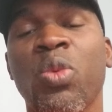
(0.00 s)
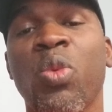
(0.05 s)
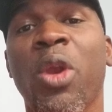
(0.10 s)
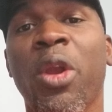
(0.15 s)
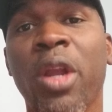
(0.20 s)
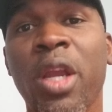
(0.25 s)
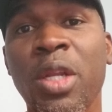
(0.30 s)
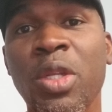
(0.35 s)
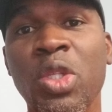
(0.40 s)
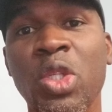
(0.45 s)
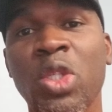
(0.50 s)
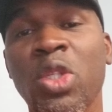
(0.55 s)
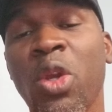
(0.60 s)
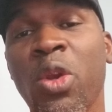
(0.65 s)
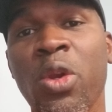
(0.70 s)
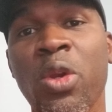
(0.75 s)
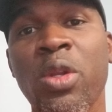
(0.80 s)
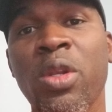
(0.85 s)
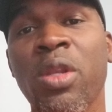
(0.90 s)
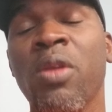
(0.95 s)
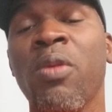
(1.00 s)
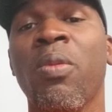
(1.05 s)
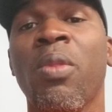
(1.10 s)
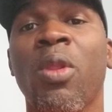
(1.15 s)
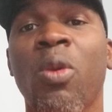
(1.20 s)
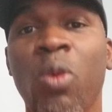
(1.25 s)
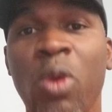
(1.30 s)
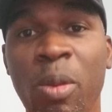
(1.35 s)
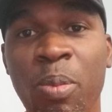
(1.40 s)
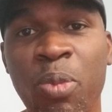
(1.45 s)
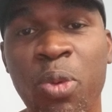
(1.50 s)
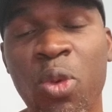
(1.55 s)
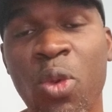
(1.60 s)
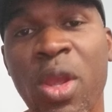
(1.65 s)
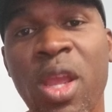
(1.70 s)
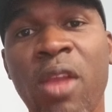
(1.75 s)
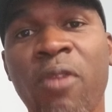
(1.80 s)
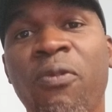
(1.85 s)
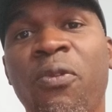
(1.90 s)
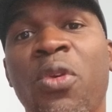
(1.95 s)
We're concerned. We're
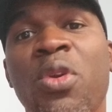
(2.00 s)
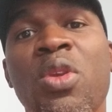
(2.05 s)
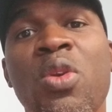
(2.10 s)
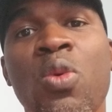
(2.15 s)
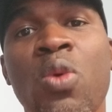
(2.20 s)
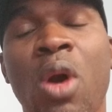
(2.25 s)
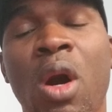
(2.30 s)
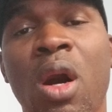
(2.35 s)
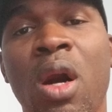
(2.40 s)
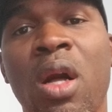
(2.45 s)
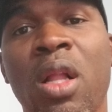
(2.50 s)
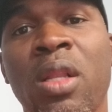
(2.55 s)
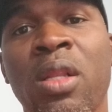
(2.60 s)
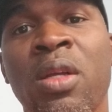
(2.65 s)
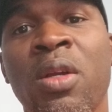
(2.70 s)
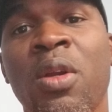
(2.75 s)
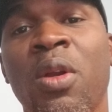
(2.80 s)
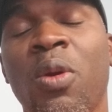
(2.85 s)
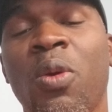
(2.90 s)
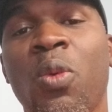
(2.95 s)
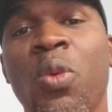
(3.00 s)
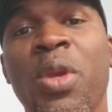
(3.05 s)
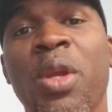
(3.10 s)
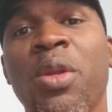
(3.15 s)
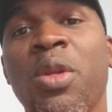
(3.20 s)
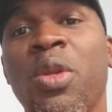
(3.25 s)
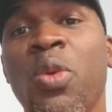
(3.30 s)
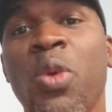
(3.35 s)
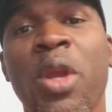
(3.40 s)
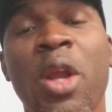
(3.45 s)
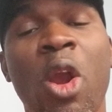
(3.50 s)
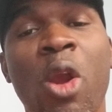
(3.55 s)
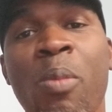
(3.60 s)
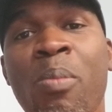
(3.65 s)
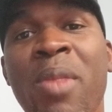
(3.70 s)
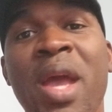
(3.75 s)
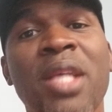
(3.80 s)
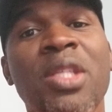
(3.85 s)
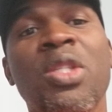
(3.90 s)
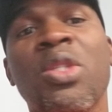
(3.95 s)
praying for you all. We're doing our
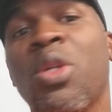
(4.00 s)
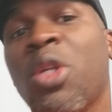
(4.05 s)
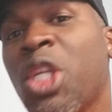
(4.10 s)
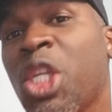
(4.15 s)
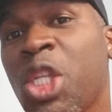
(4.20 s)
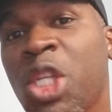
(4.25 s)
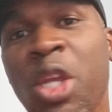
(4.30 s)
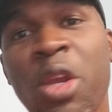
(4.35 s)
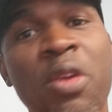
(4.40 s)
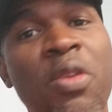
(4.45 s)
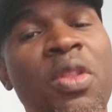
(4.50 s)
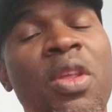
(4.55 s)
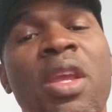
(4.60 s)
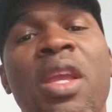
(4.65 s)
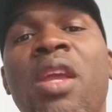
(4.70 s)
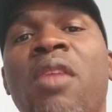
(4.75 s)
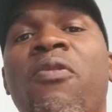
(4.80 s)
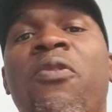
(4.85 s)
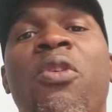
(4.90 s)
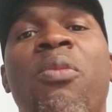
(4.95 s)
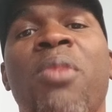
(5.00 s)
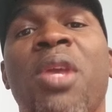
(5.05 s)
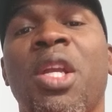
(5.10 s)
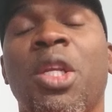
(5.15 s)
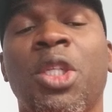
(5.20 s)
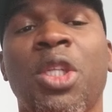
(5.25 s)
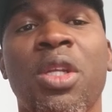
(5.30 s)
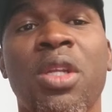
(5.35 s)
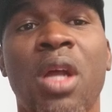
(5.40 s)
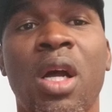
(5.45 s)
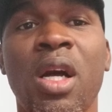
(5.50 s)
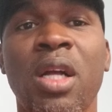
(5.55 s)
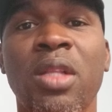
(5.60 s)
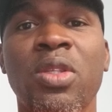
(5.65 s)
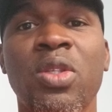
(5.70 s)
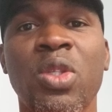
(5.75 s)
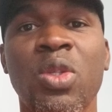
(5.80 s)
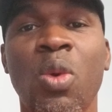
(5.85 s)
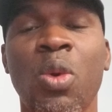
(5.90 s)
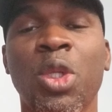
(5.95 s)
best to share the information
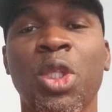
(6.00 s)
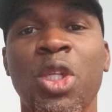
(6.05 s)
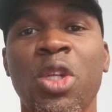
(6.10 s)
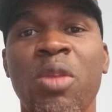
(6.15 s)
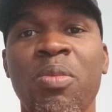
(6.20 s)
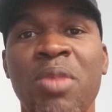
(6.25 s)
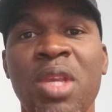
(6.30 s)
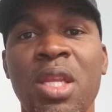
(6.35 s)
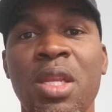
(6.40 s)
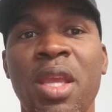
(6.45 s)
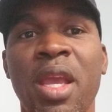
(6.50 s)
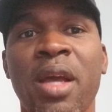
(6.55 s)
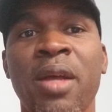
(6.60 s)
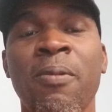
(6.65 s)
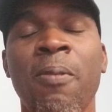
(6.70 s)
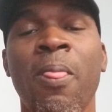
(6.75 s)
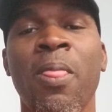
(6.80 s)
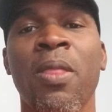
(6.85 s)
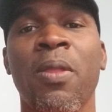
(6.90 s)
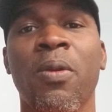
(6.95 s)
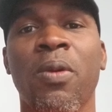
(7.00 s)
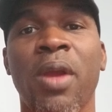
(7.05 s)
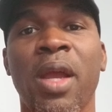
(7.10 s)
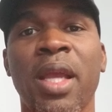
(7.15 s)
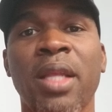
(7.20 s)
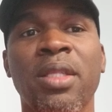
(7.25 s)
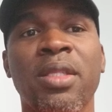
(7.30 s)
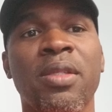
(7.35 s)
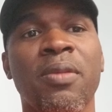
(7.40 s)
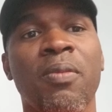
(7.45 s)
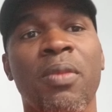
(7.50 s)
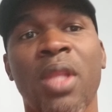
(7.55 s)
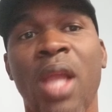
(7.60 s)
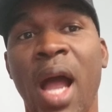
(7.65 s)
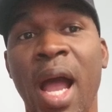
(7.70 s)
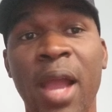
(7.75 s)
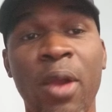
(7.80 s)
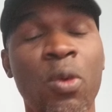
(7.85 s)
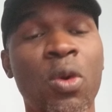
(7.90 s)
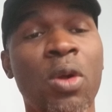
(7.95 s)
on social media, right?
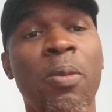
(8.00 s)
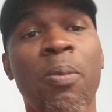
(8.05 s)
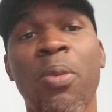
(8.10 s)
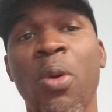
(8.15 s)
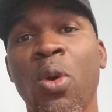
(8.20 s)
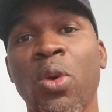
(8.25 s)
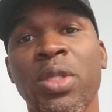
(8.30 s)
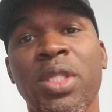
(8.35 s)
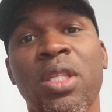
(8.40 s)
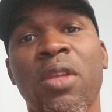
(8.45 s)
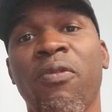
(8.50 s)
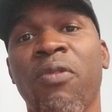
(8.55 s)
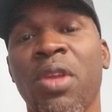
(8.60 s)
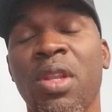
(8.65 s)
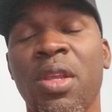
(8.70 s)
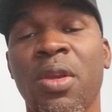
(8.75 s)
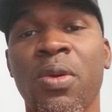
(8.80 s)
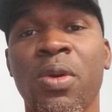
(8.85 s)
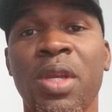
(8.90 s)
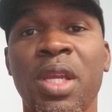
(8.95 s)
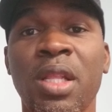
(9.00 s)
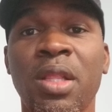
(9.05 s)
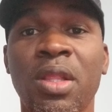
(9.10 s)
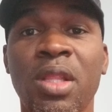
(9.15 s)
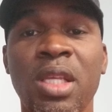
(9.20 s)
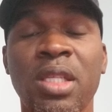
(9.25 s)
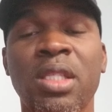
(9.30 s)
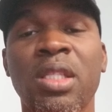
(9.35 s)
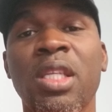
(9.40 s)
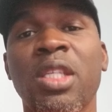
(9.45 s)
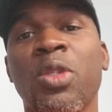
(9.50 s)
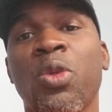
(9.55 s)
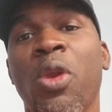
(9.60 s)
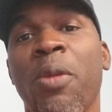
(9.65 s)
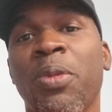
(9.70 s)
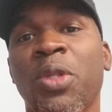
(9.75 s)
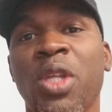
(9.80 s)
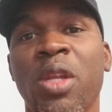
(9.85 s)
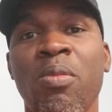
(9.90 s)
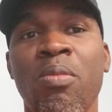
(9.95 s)
I will post a video in this
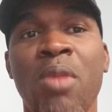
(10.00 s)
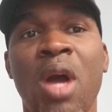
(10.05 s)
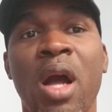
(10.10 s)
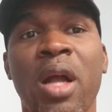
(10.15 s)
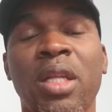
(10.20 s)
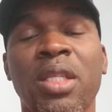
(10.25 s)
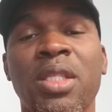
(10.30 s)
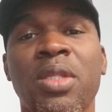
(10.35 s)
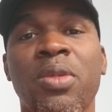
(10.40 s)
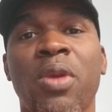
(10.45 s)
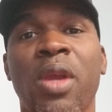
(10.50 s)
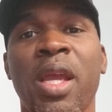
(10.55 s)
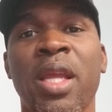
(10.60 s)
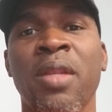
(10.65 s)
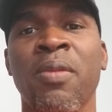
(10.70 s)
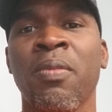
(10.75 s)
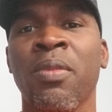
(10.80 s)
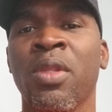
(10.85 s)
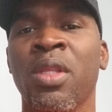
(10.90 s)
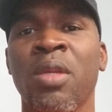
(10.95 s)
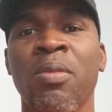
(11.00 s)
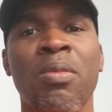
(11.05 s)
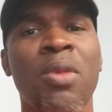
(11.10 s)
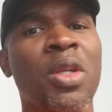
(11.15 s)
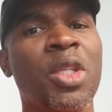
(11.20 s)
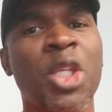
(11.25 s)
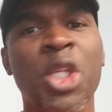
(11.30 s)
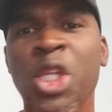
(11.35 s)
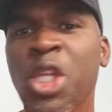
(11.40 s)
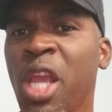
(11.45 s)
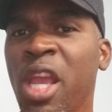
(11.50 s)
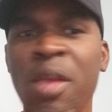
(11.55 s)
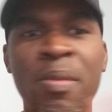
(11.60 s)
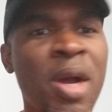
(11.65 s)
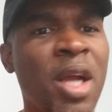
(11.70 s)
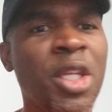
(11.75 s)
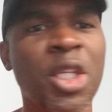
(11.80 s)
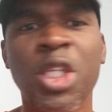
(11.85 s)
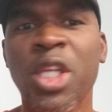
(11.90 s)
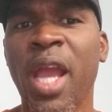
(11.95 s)
description box, right? But shame
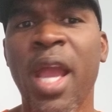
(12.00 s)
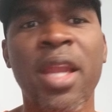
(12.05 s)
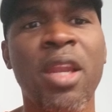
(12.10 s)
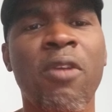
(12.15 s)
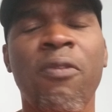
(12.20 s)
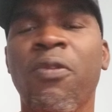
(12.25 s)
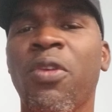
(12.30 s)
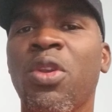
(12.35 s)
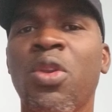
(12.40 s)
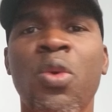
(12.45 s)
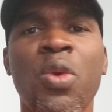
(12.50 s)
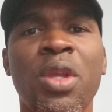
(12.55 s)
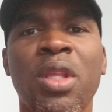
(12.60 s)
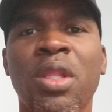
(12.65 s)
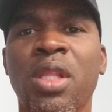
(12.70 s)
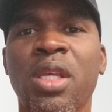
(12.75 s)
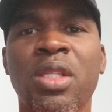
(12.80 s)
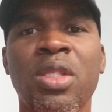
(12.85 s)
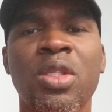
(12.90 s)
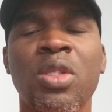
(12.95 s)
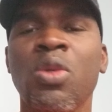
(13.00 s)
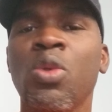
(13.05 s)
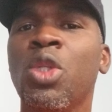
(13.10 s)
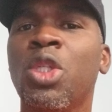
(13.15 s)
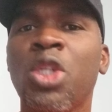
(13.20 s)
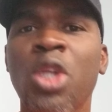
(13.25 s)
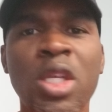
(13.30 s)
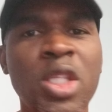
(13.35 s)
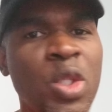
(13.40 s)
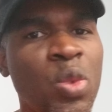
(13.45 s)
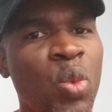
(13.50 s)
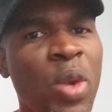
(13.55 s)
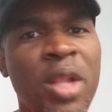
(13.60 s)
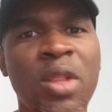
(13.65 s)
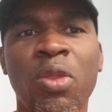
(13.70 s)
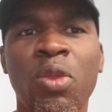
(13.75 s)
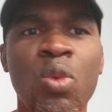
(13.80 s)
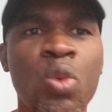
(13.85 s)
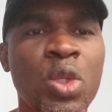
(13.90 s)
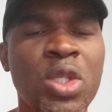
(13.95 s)
on China for doing this. You just
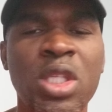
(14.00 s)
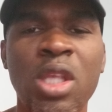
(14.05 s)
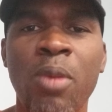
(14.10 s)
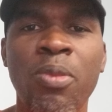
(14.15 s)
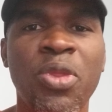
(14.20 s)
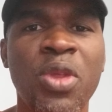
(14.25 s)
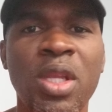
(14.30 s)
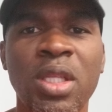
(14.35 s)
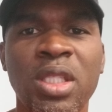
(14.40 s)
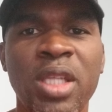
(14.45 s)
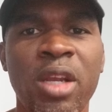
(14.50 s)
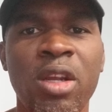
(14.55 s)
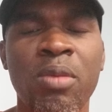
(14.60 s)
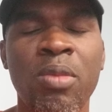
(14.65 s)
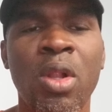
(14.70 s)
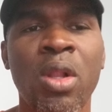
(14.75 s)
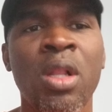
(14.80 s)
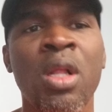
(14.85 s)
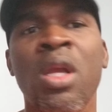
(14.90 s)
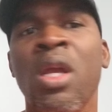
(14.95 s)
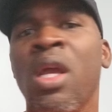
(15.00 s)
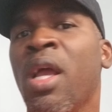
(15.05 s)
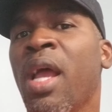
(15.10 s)
went through something terrible.